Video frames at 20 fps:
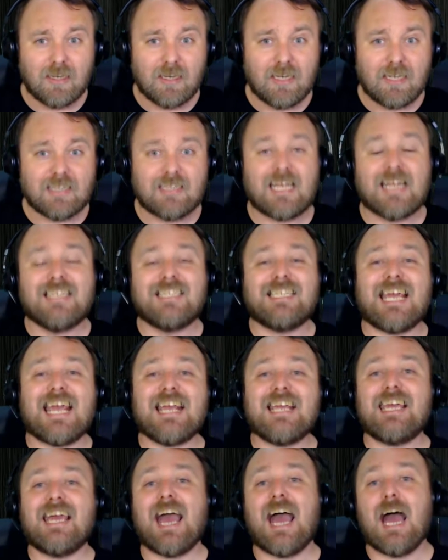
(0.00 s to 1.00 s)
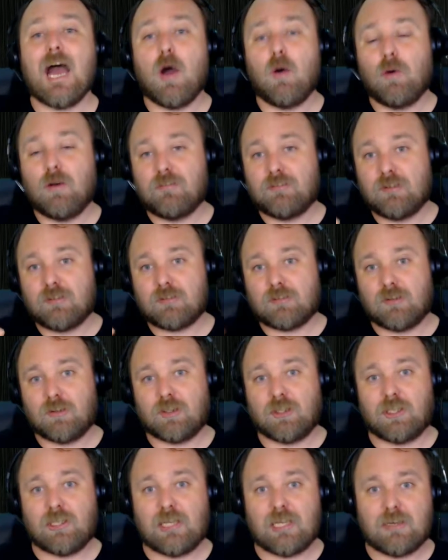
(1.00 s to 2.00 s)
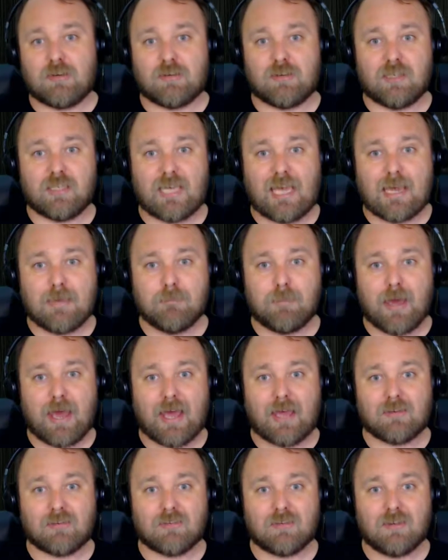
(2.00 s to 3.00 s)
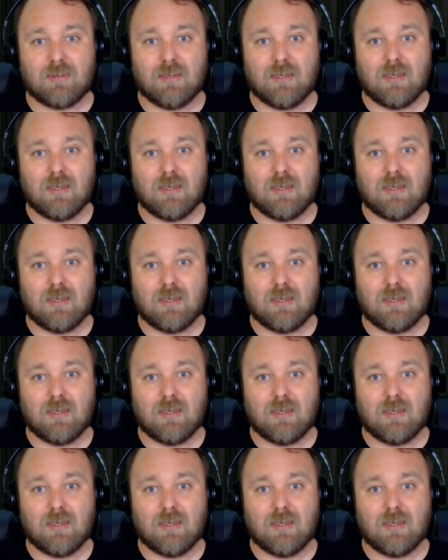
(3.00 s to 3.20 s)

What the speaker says: They take it out of the circulation of the Game Pass.